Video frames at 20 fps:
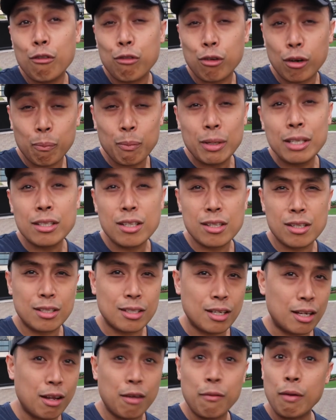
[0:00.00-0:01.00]
For
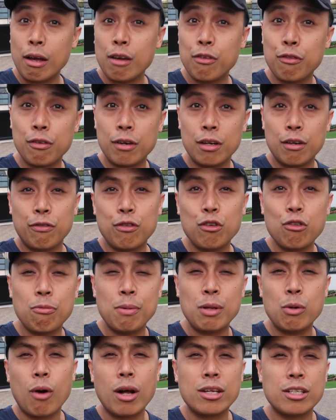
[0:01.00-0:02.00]
businesses, and if
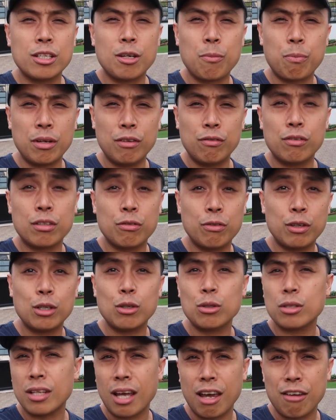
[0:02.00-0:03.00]
you've been watching the previous
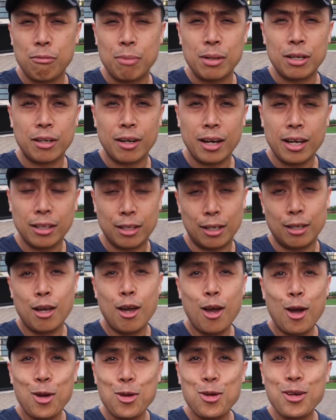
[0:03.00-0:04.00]
videos that I've been creating,
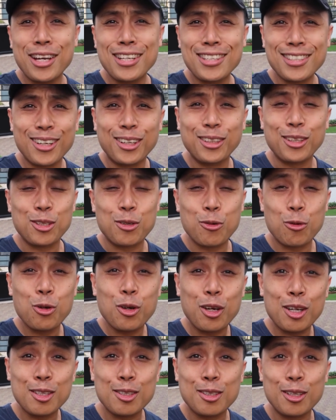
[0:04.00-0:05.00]
you can
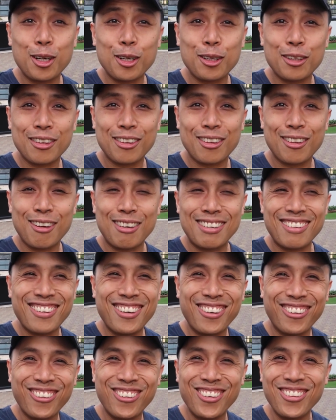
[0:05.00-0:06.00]
start
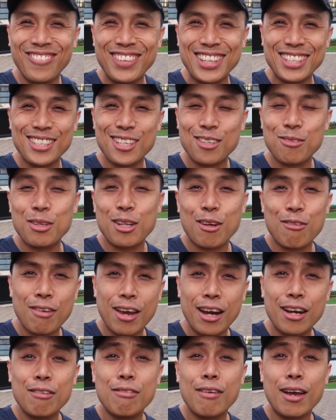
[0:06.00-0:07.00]
your own business with a
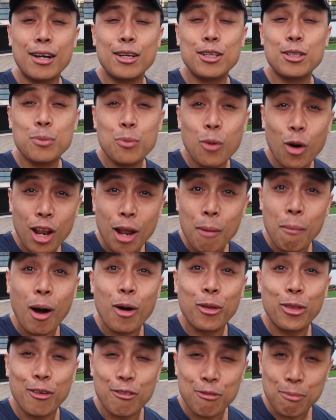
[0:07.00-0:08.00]
very, very small
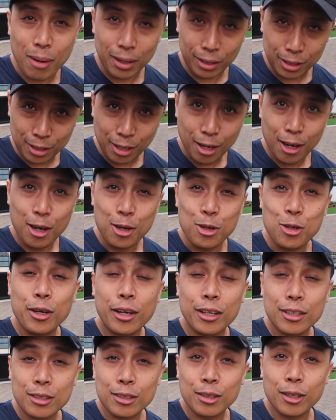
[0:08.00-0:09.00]
amount of money.
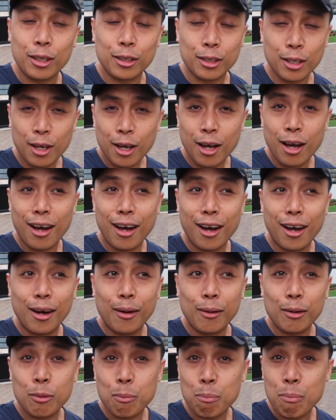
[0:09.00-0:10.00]
You can start
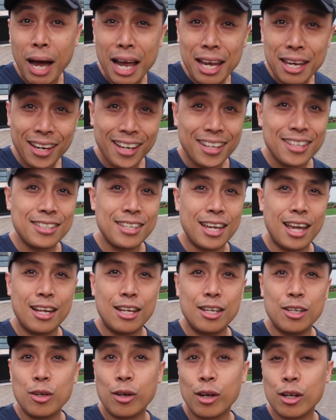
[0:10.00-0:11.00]
buying and
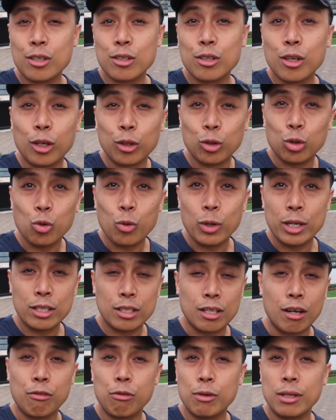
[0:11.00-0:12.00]
selling. You can start doing
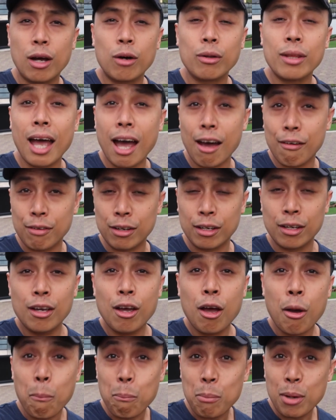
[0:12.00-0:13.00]
stuff without having
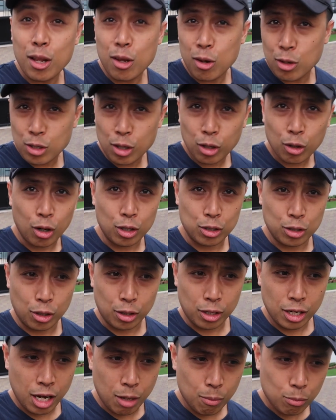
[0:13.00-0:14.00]
millions across
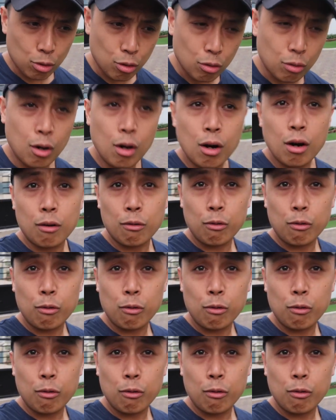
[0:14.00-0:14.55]
your name. So